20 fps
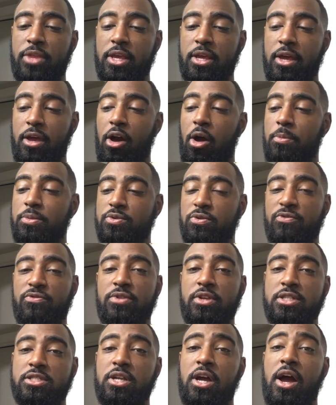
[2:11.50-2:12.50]
it helps with
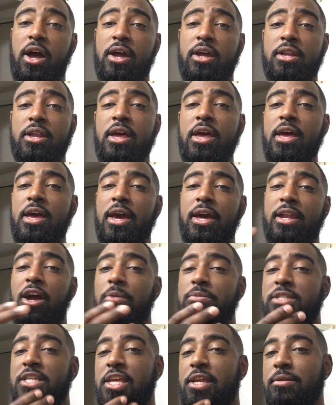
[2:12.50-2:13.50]
the shine and
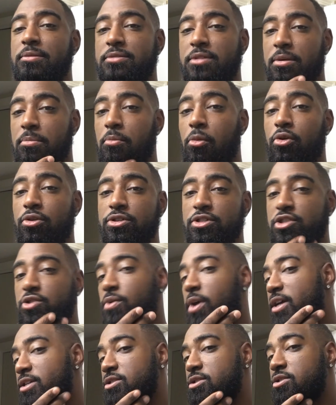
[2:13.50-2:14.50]
helps keeps it
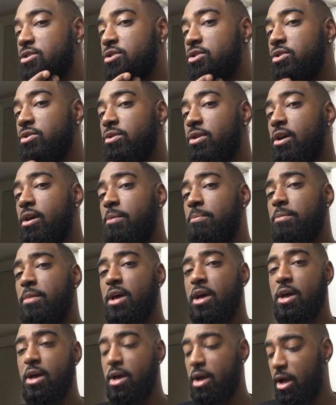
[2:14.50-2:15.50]
moisturized too.
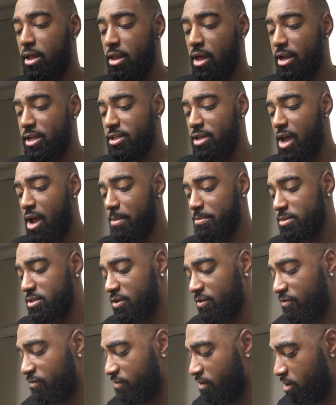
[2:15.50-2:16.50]
A lot of times,
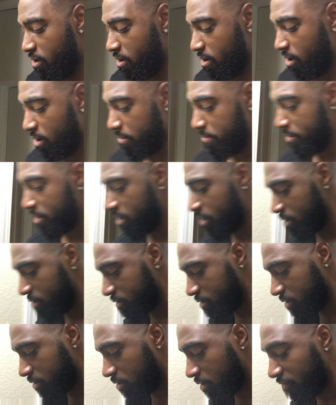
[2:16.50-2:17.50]
if our
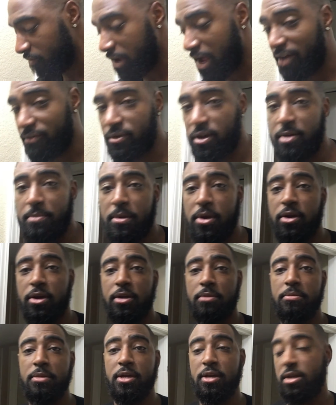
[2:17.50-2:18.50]
beards, you know, African
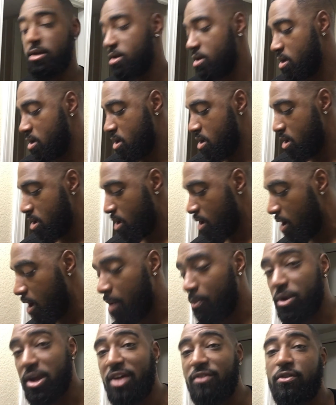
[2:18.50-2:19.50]
American men,
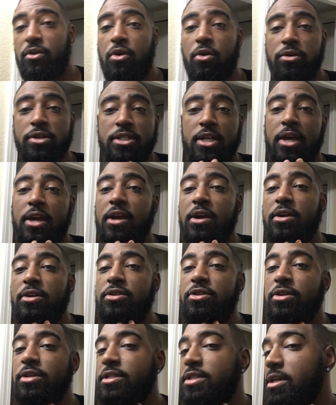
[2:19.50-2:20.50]
we have coarse hair.
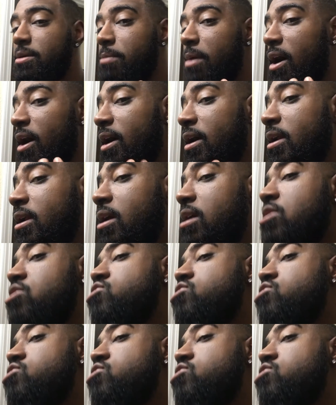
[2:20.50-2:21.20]
You can see mine